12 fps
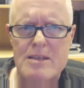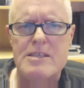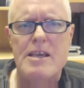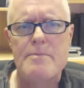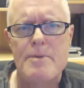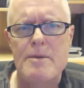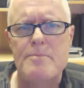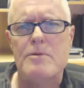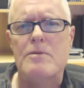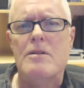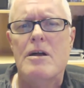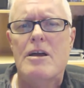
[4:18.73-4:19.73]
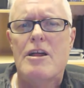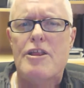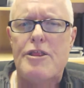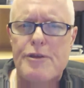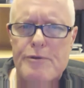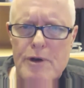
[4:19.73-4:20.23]
SA people
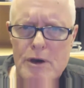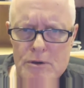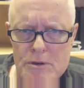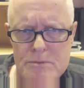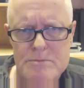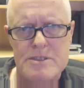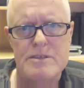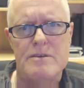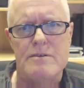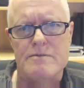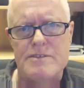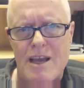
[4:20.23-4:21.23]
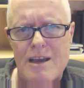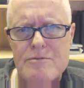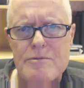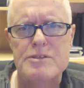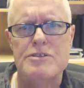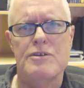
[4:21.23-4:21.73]
throw themselves
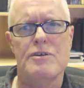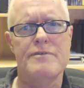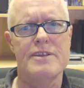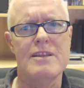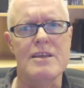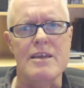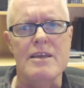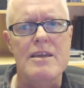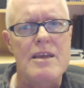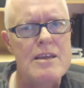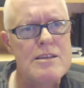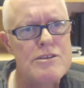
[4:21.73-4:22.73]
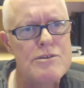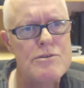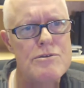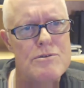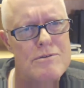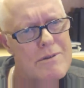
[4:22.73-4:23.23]
unreservedly
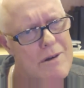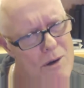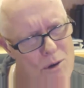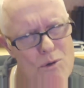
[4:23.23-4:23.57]
into